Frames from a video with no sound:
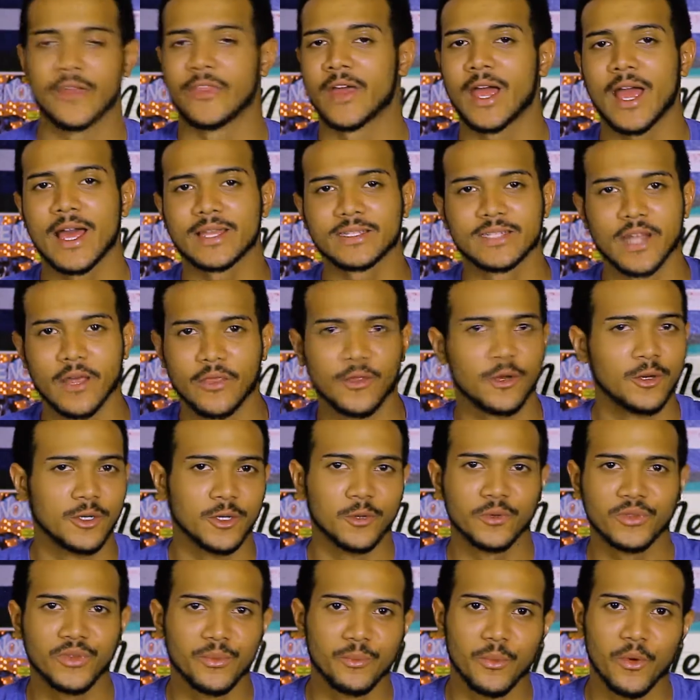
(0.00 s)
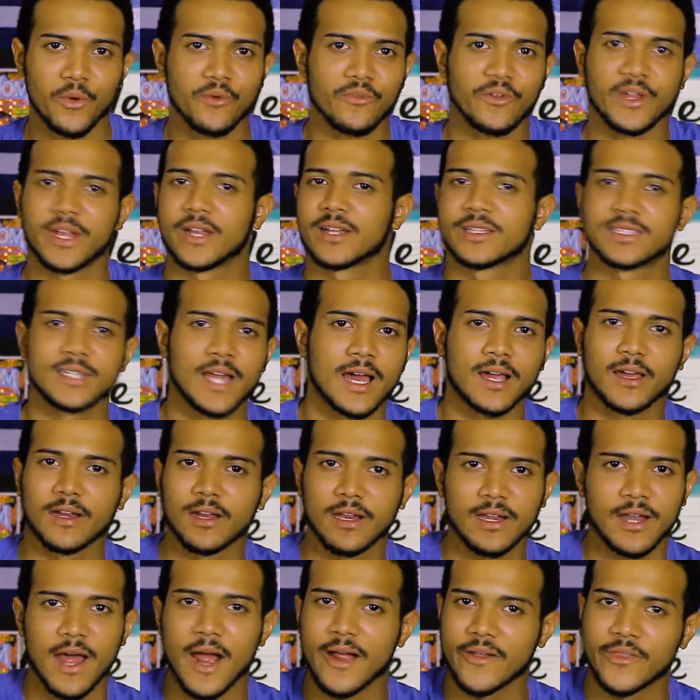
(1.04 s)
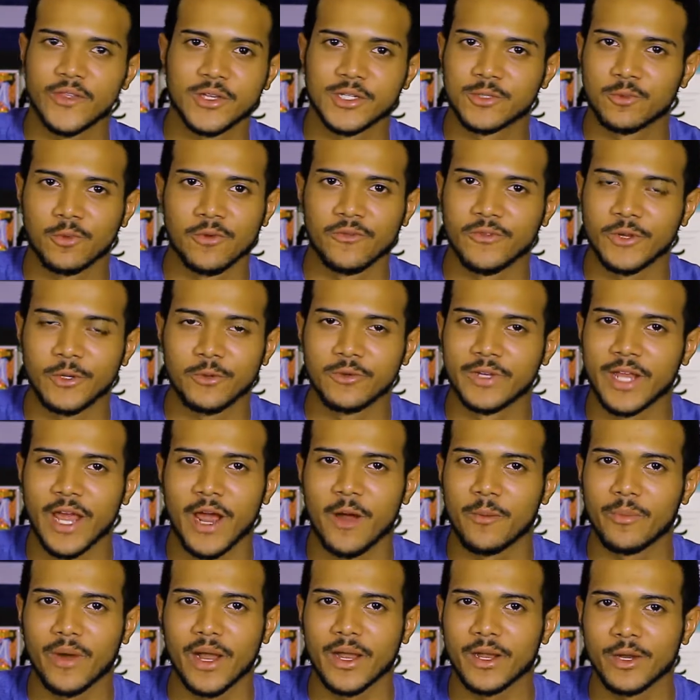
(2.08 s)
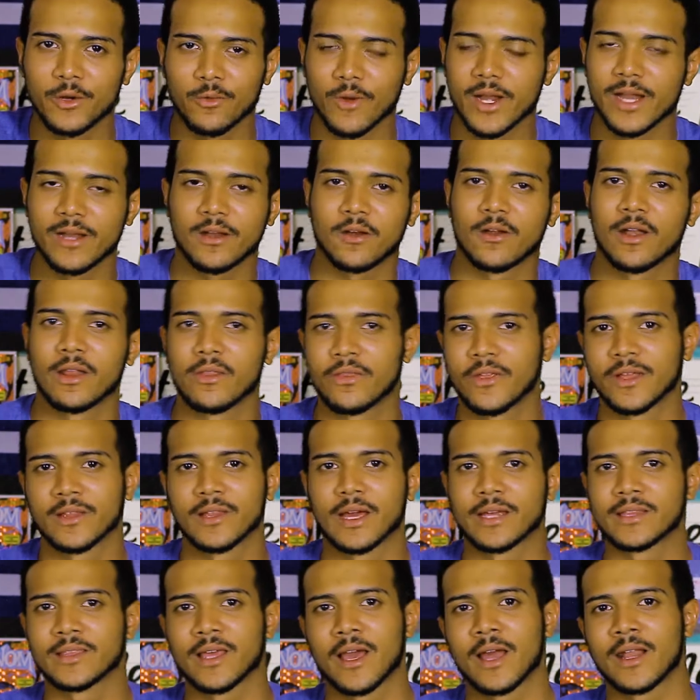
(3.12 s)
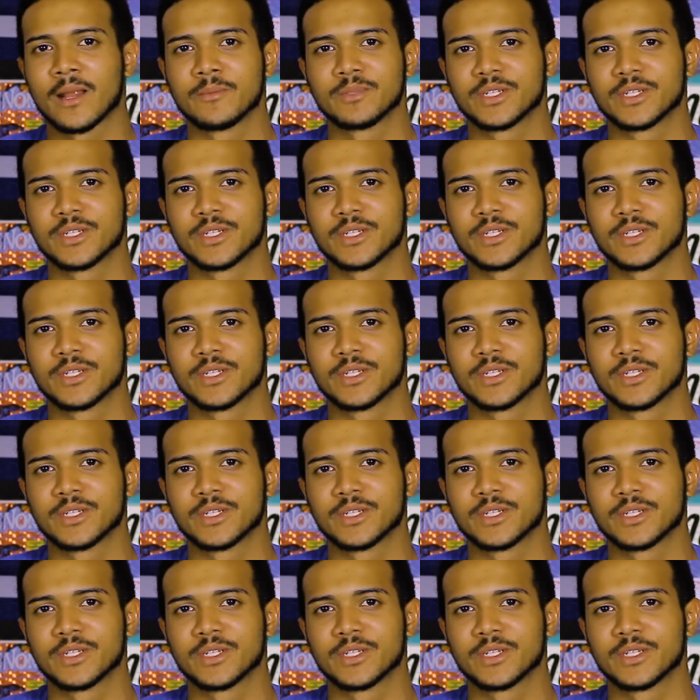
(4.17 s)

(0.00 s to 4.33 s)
And that has nothing to do with the movie, and it's not gonna knock this review down by a grade or anything like that.